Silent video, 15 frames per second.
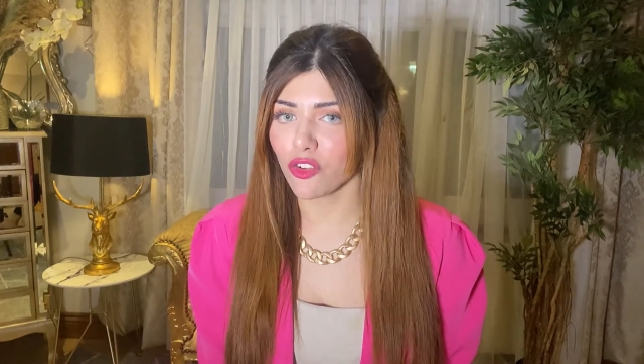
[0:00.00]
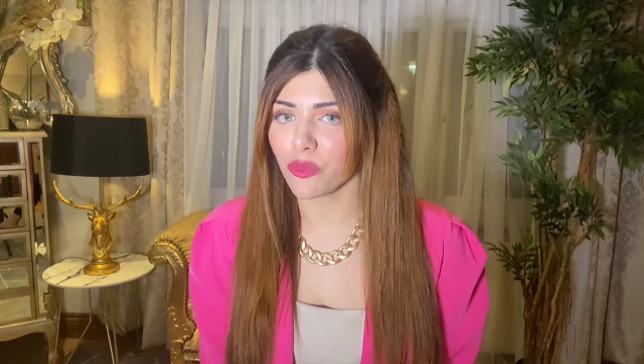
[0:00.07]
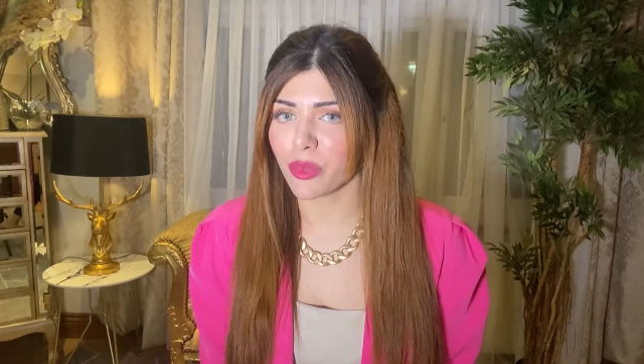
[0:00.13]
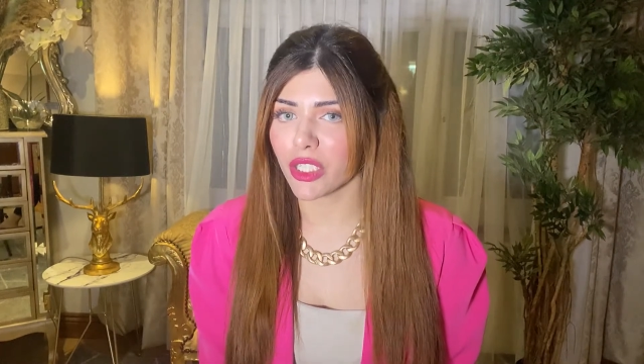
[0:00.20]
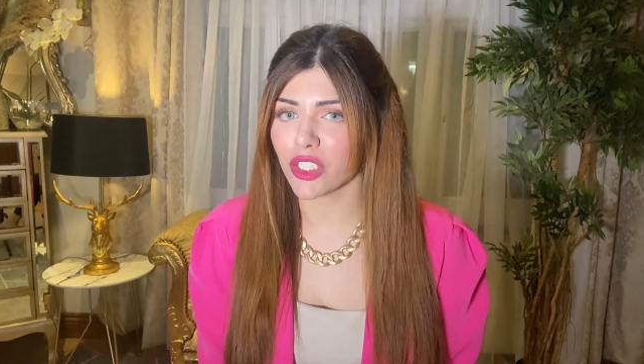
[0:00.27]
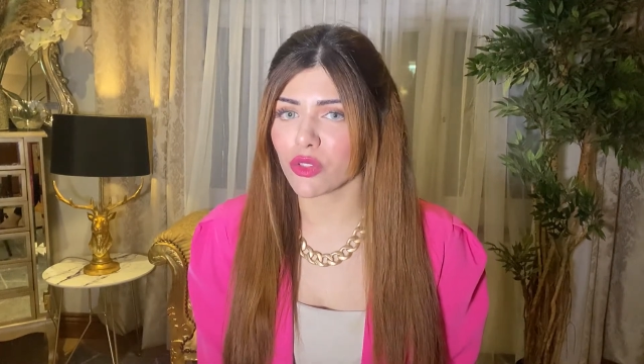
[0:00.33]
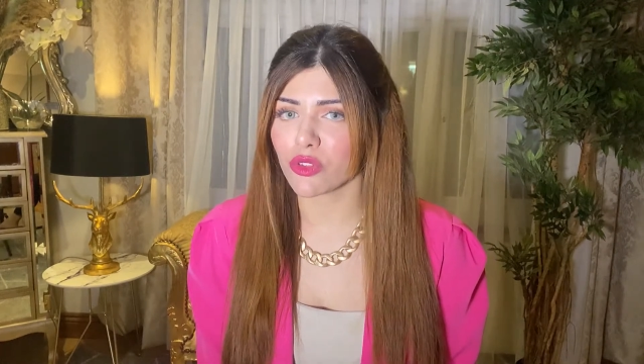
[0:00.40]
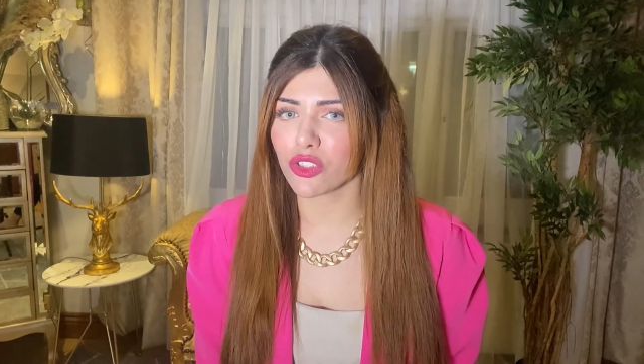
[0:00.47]
of
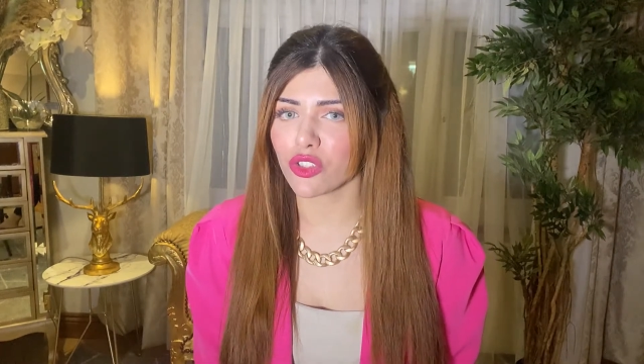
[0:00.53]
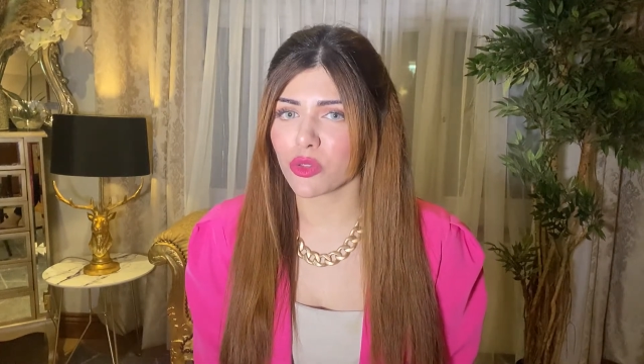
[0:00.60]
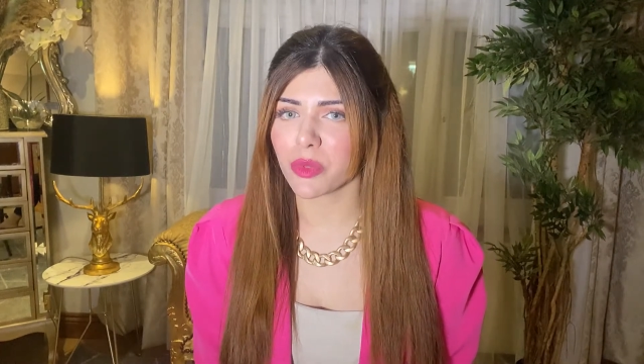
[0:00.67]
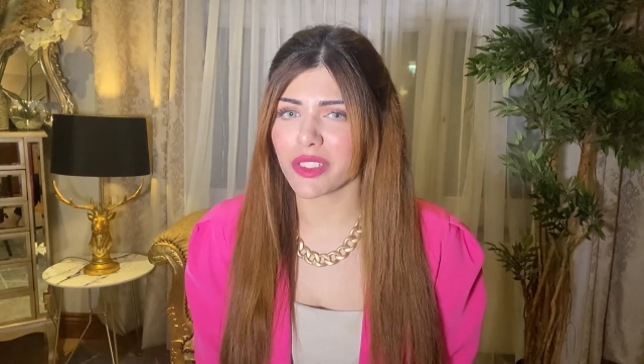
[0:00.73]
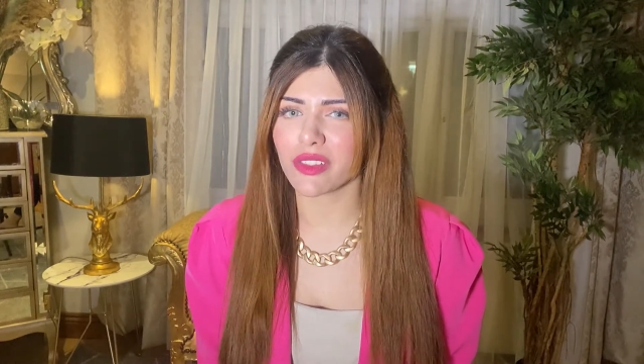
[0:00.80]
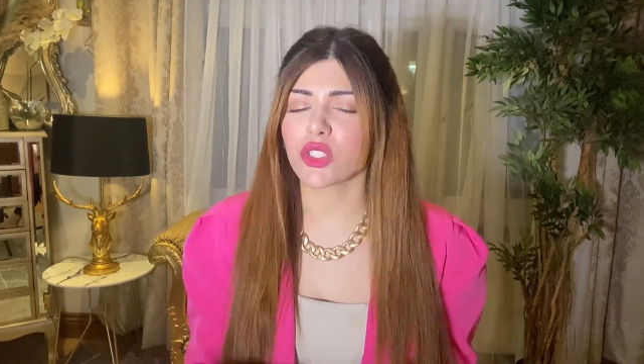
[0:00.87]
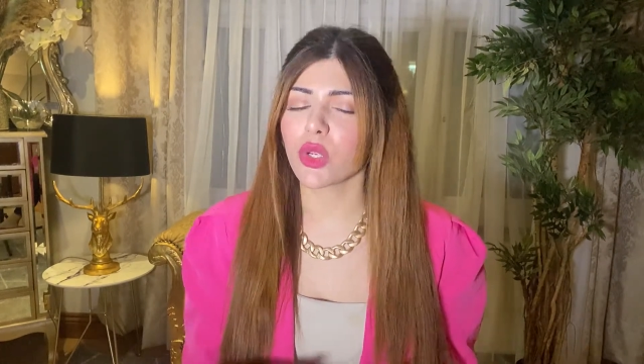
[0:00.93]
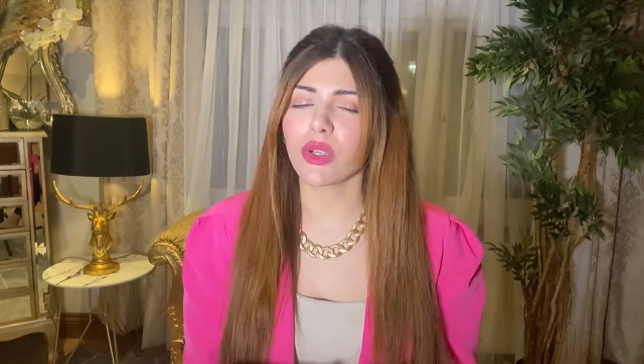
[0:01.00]
big
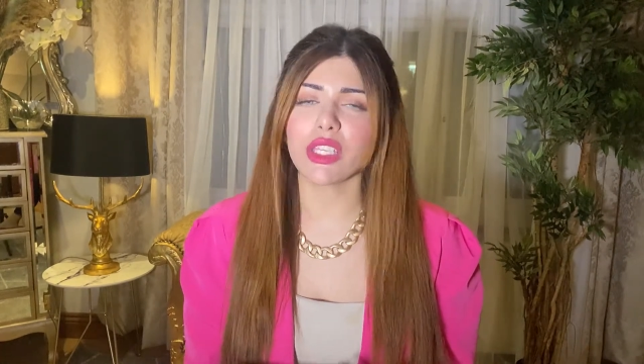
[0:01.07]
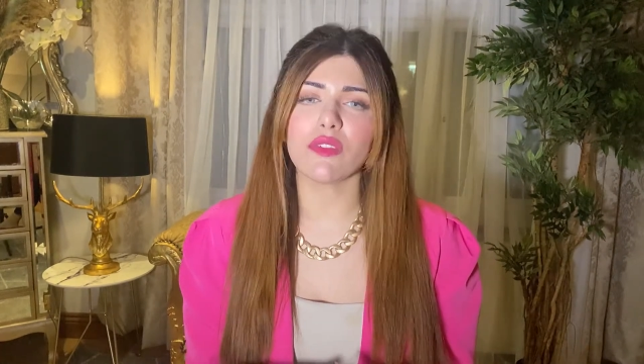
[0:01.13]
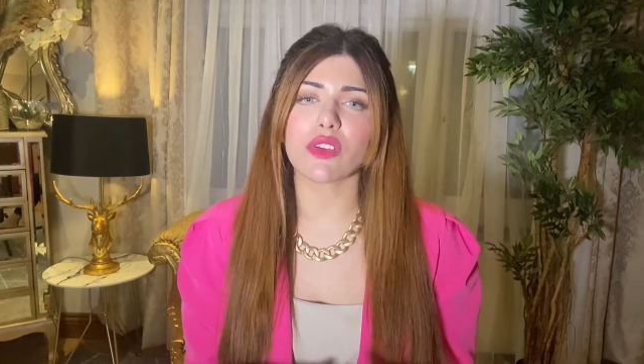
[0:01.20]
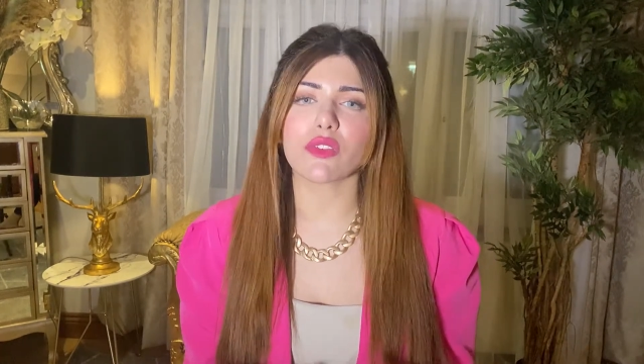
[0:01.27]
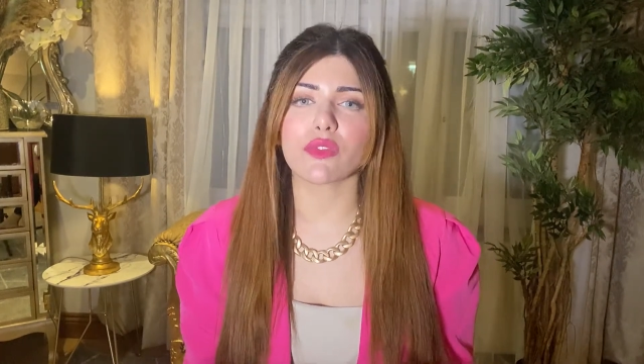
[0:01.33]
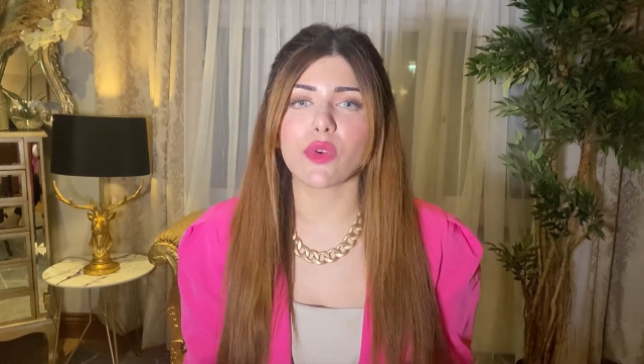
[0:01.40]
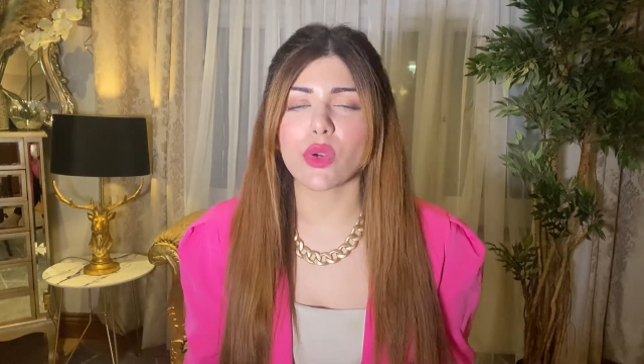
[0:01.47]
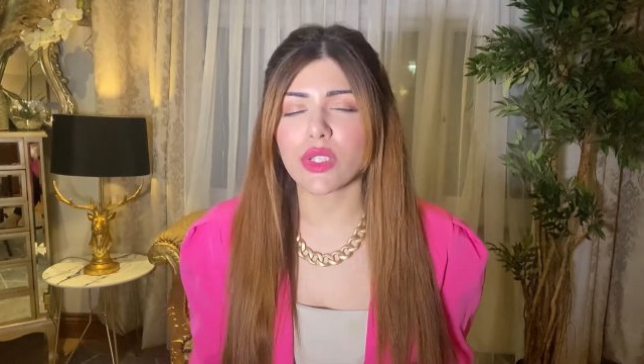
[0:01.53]
YouTubers don't even
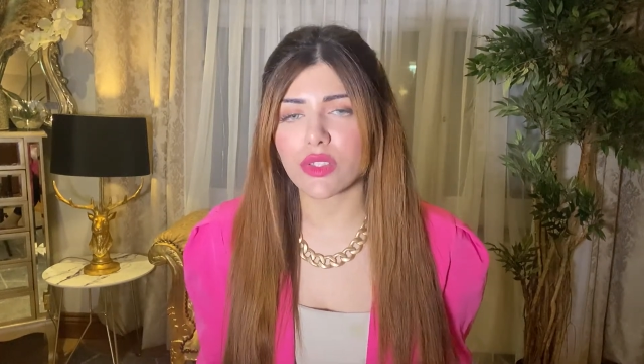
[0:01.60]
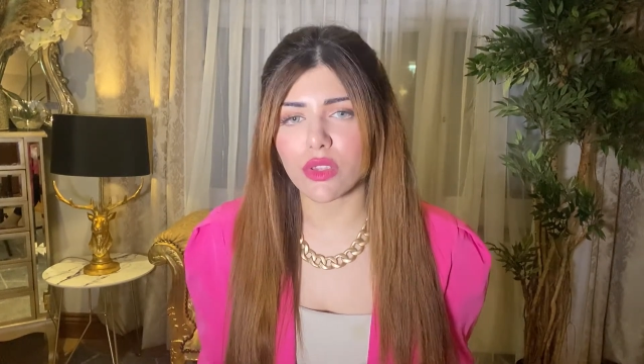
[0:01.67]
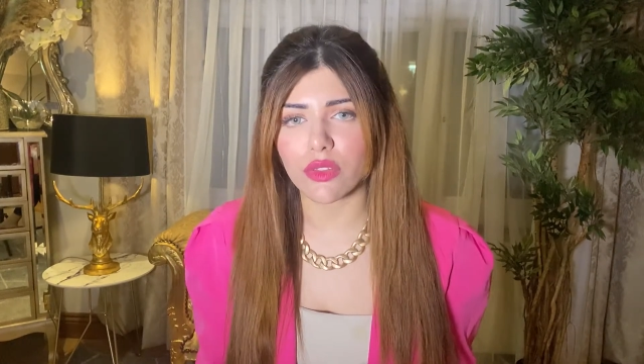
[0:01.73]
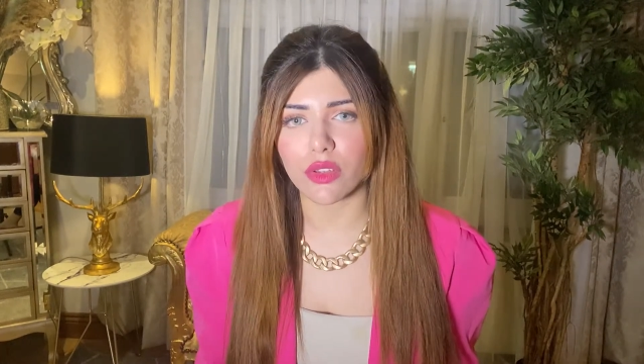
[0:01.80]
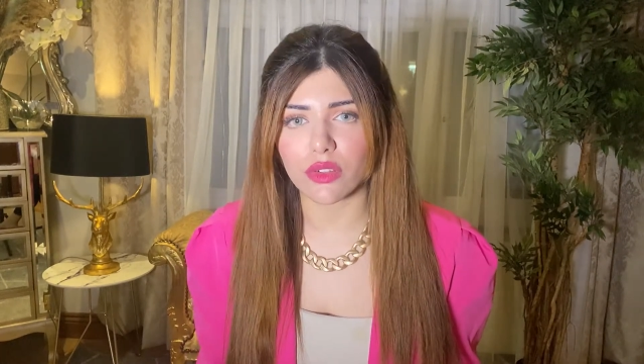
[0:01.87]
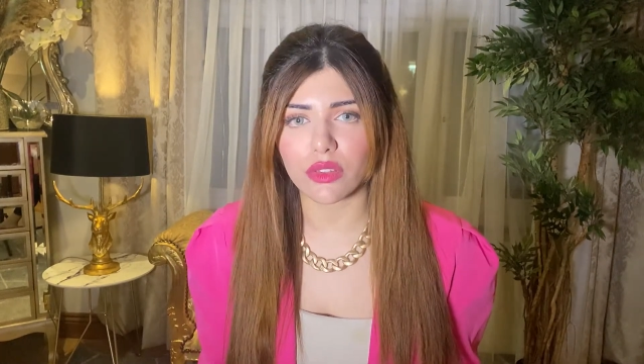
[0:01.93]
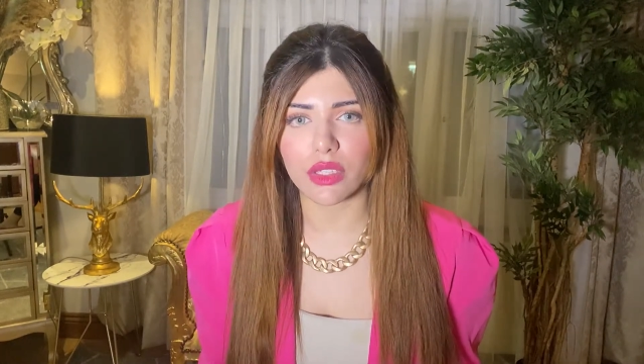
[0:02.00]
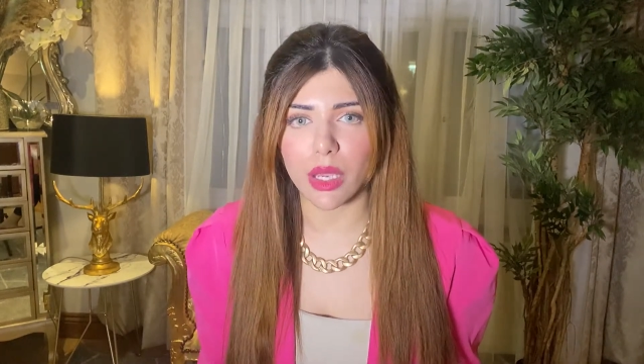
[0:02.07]
focus on
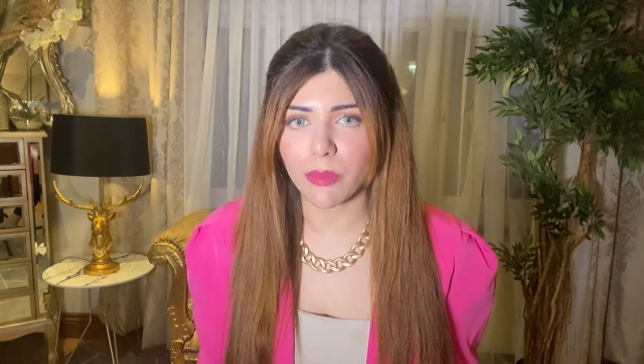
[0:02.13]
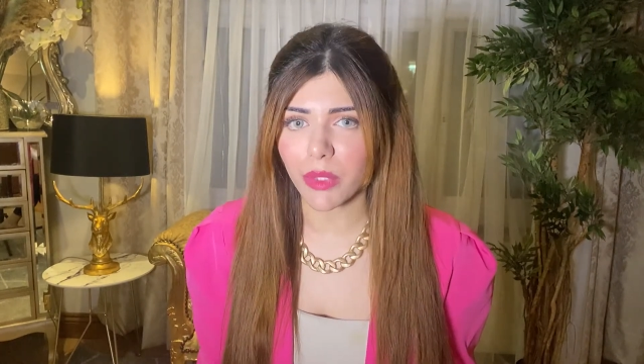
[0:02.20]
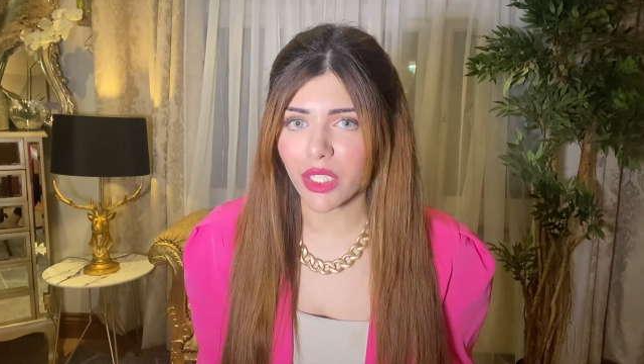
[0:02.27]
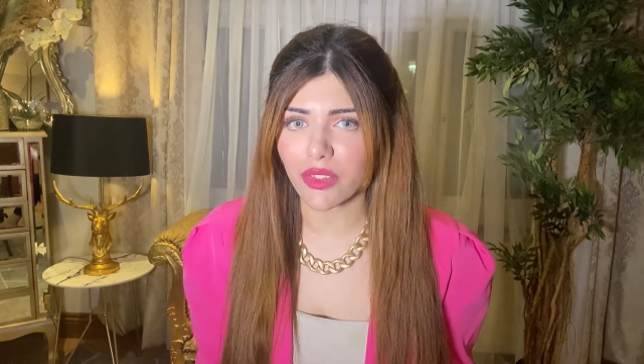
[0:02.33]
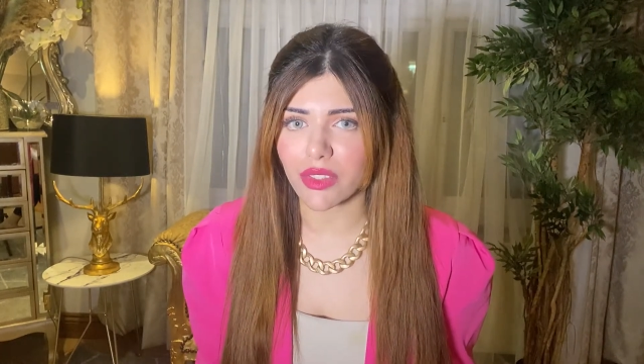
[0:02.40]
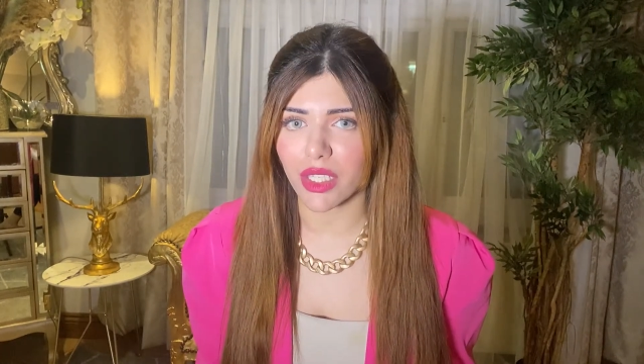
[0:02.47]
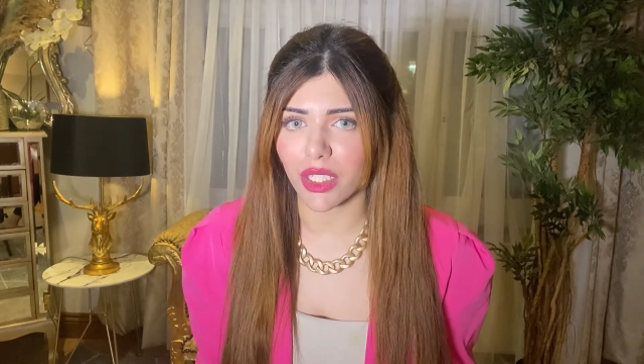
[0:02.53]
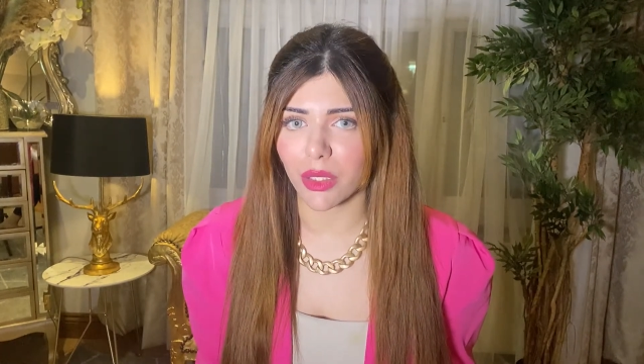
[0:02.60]
their
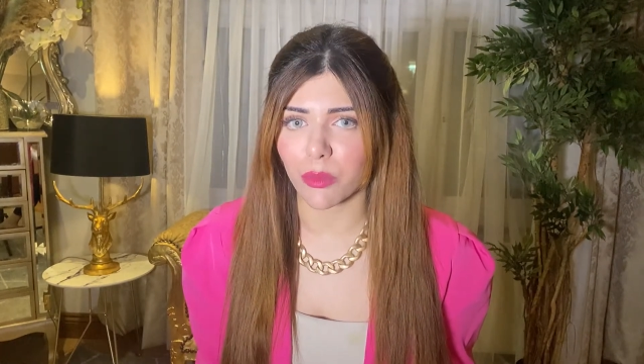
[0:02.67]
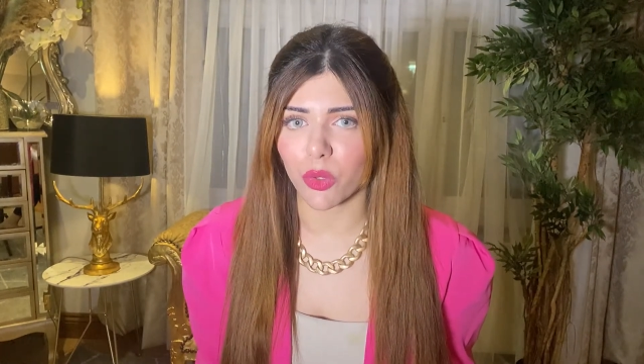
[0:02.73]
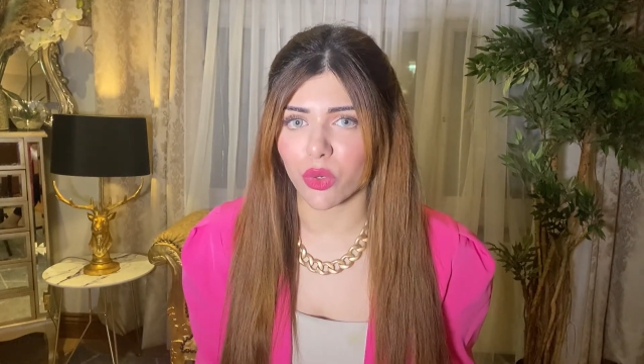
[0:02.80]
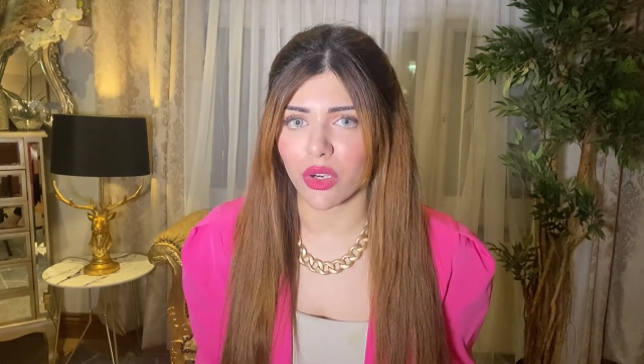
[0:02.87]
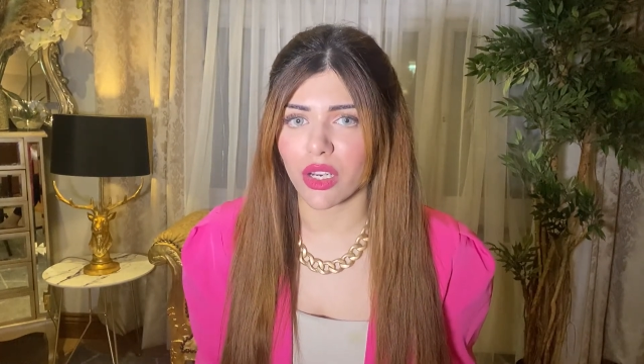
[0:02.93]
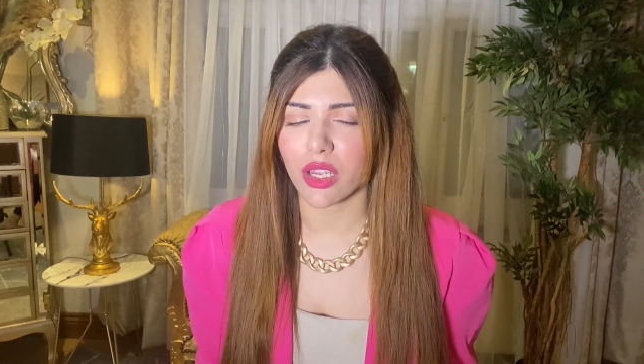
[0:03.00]
thumbnails anymore,